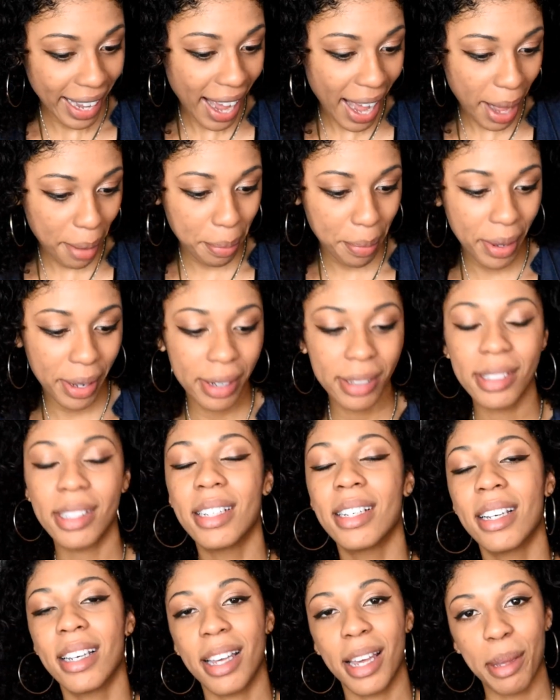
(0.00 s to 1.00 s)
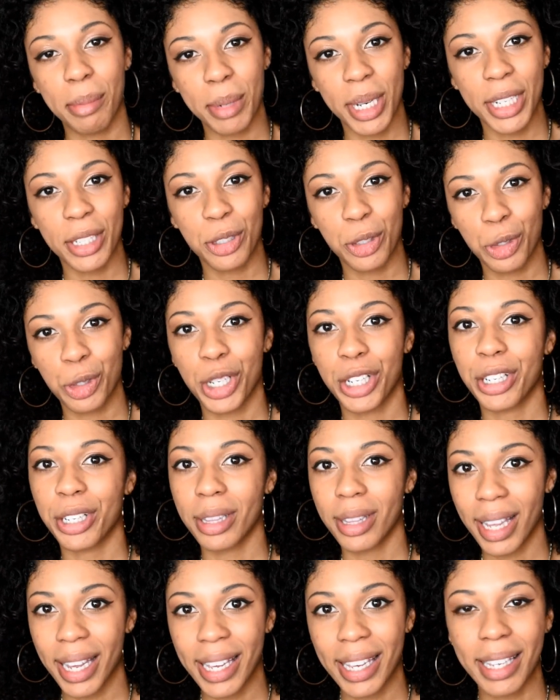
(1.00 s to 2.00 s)
happen, it might trigger
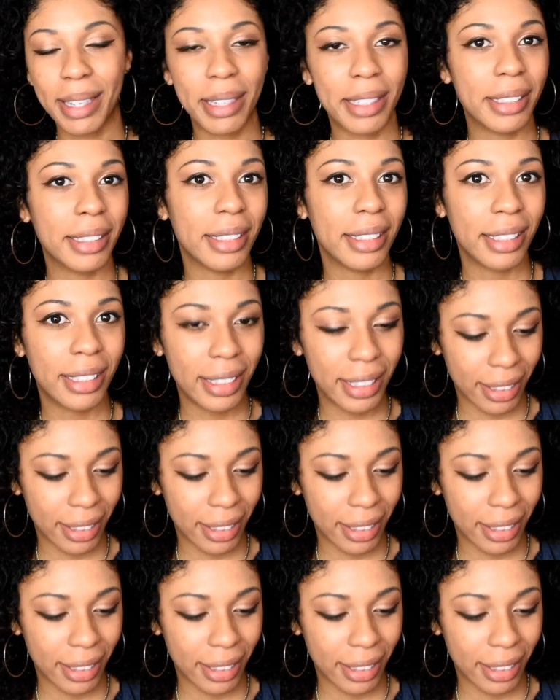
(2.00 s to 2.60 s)
lichen